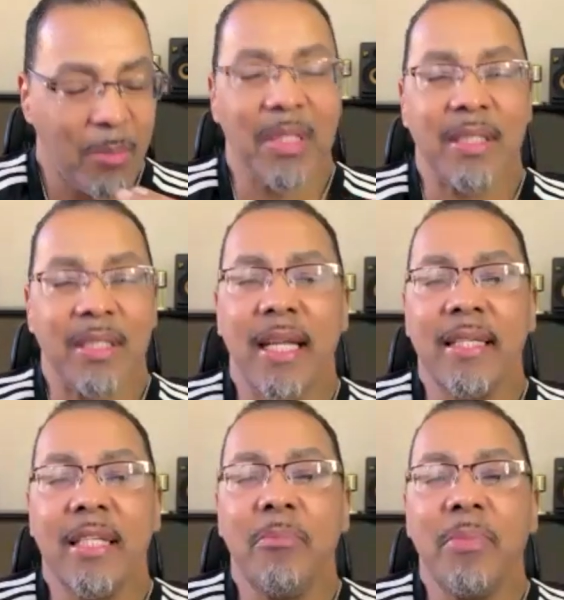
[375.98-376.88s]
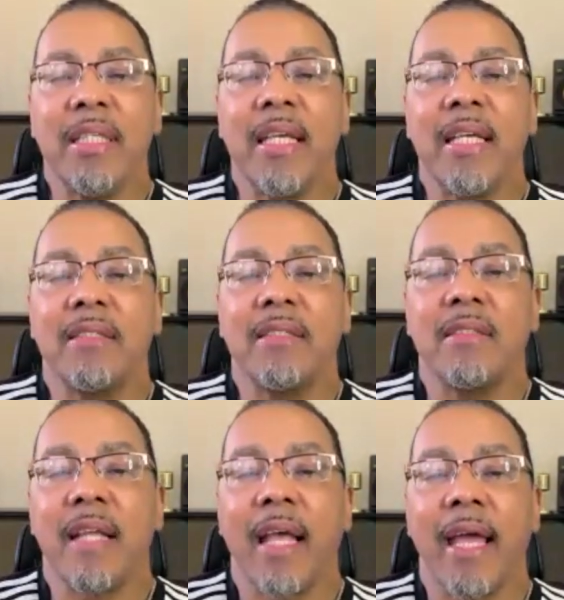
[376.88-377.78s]
But then he began to
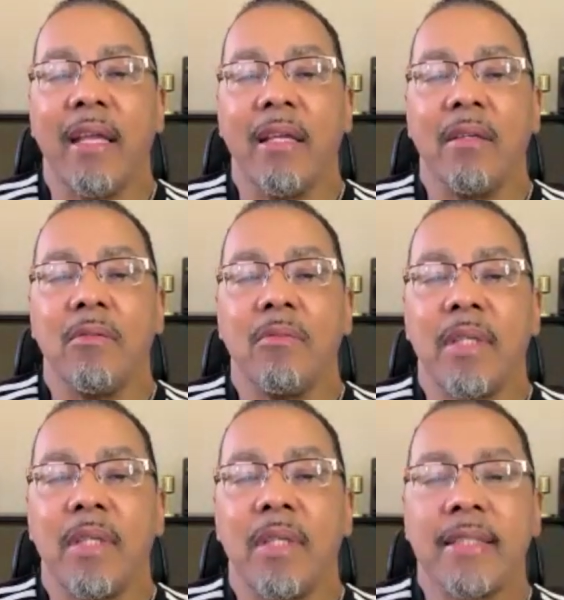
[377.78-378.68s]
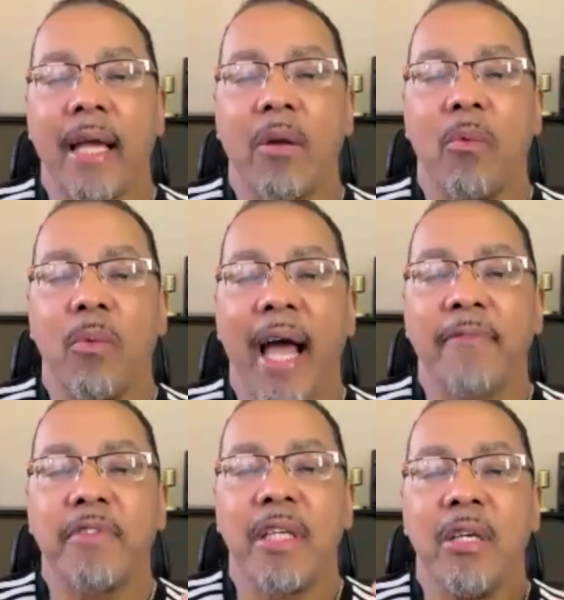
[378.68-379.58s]
say things like, we
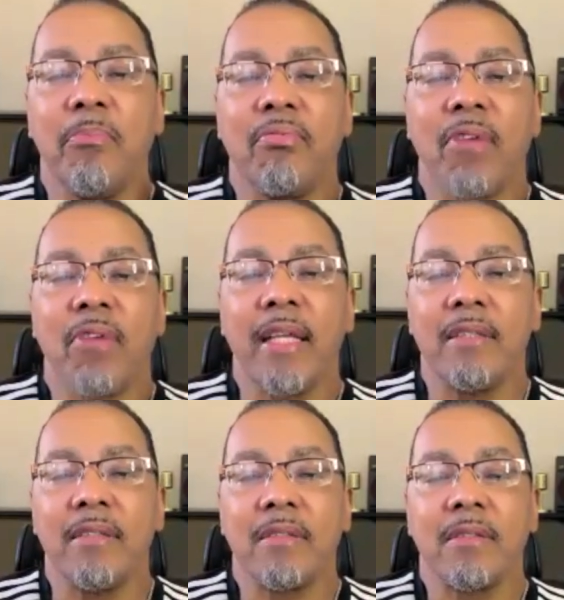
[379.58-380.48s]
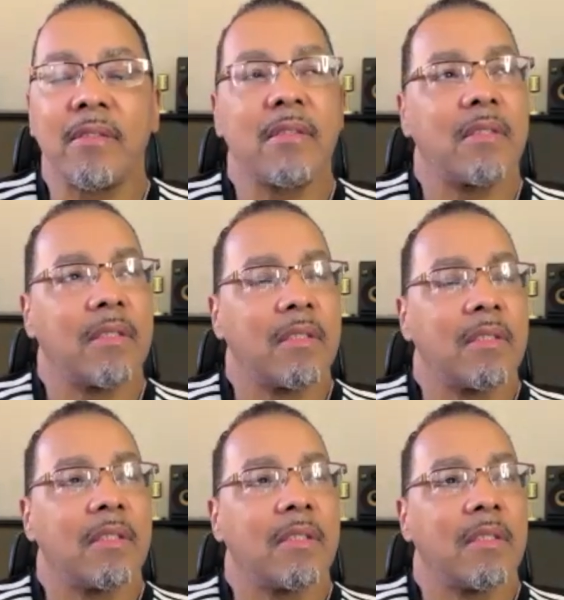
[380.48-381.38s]
have to embrace
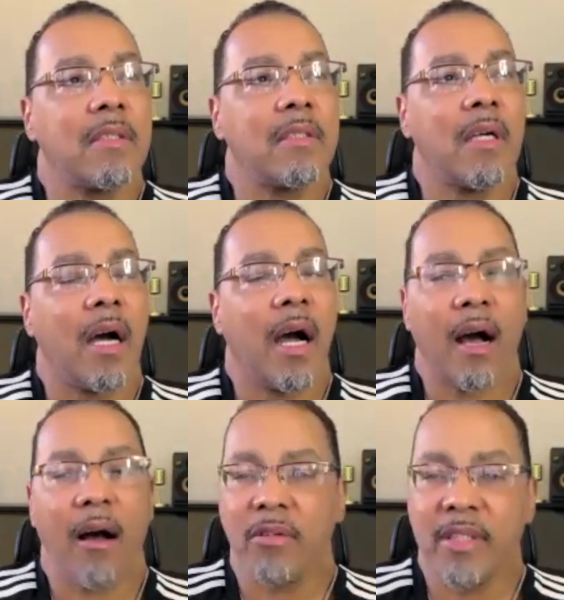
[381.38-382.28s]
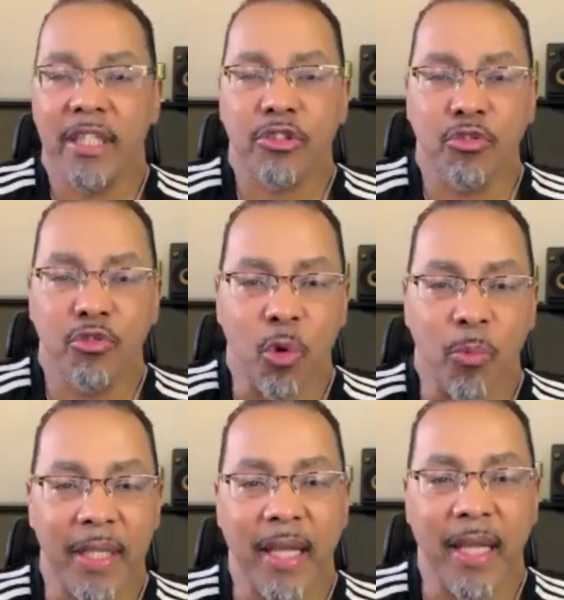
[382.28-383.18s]
our this
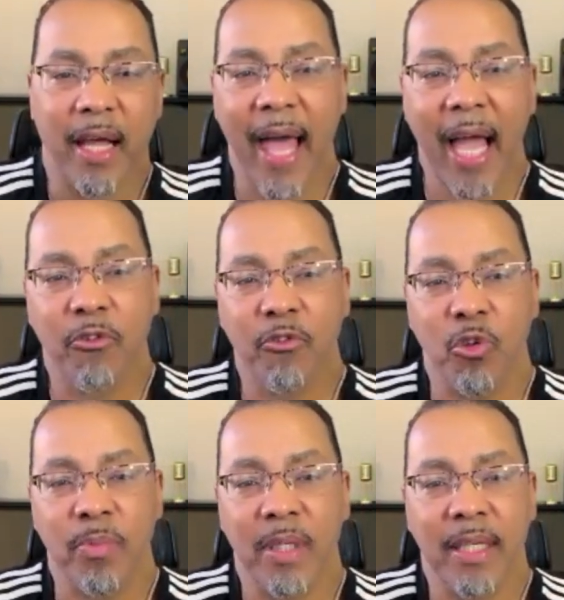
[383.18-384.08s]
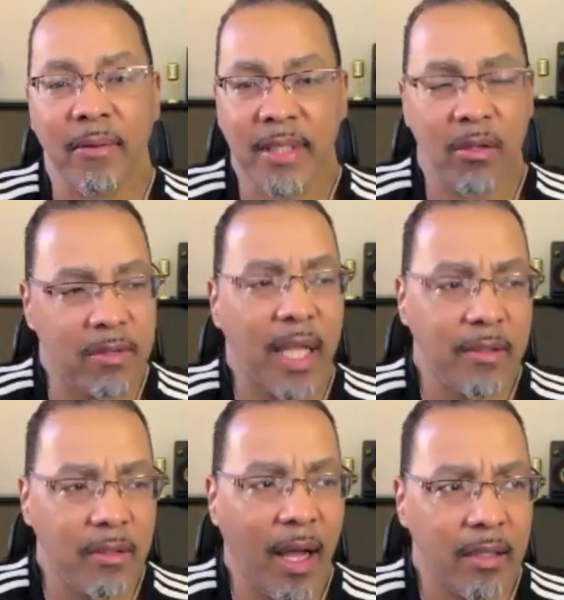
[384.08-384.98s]
group and our that group. And I was like,
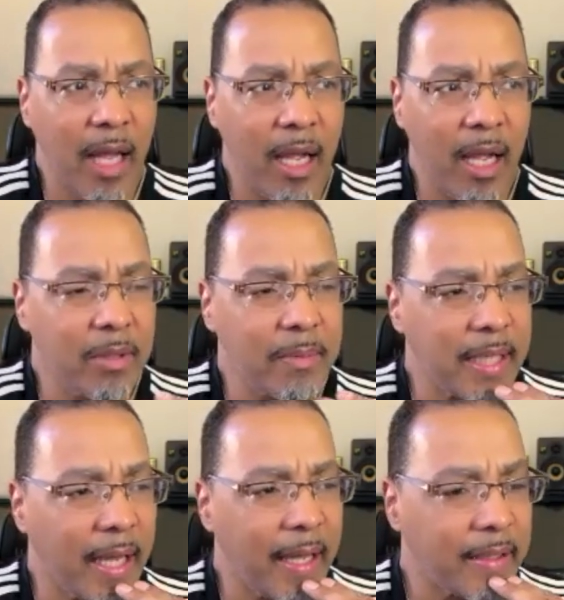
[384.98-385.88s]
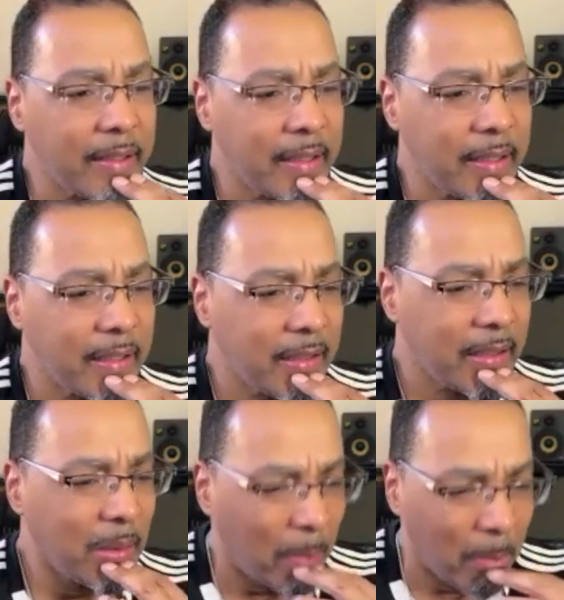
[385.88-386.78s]
okay, no, I agree with that.
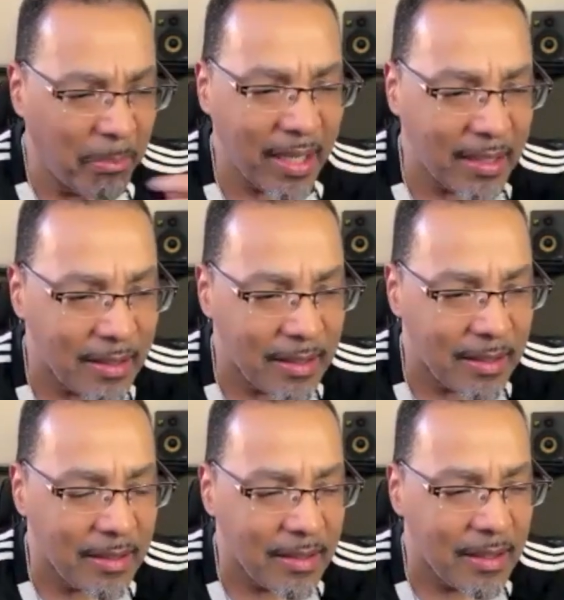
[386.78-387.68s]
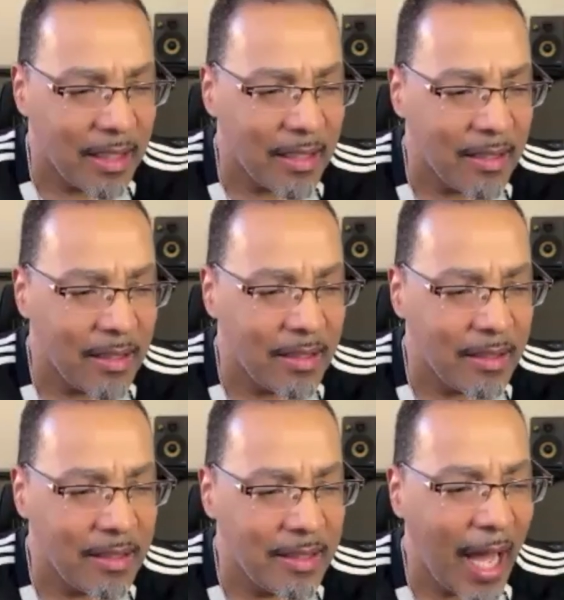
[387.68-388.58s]
But
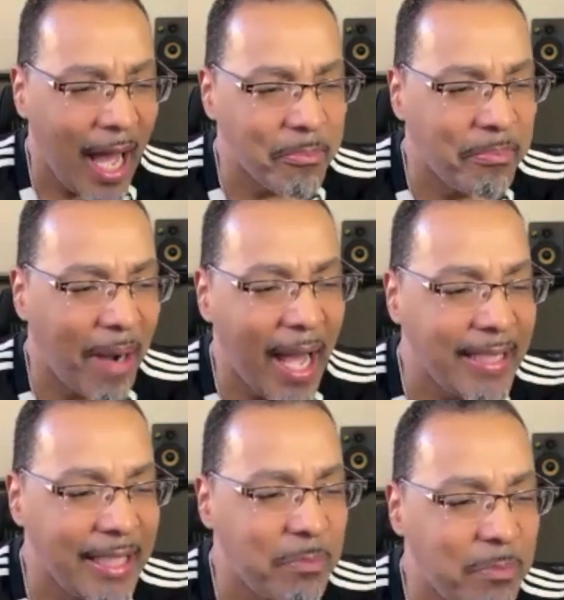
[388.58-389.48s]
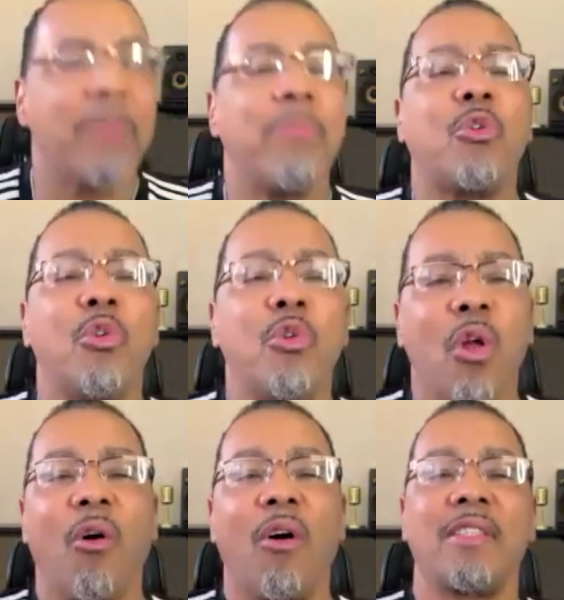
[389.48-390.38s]
not by these biblical
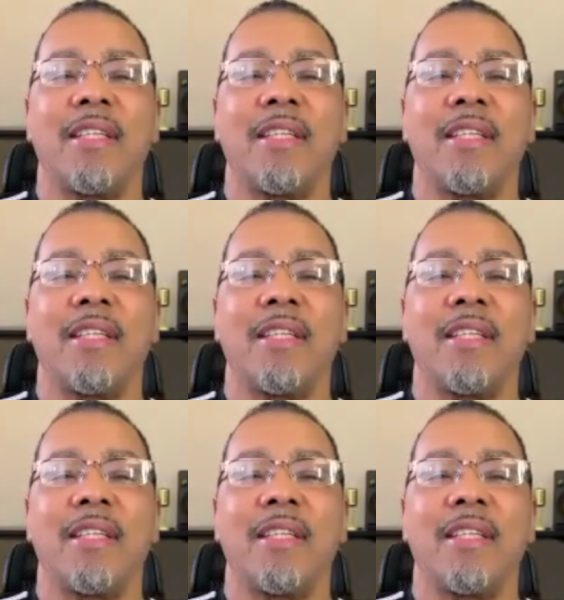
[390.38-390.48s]
laws.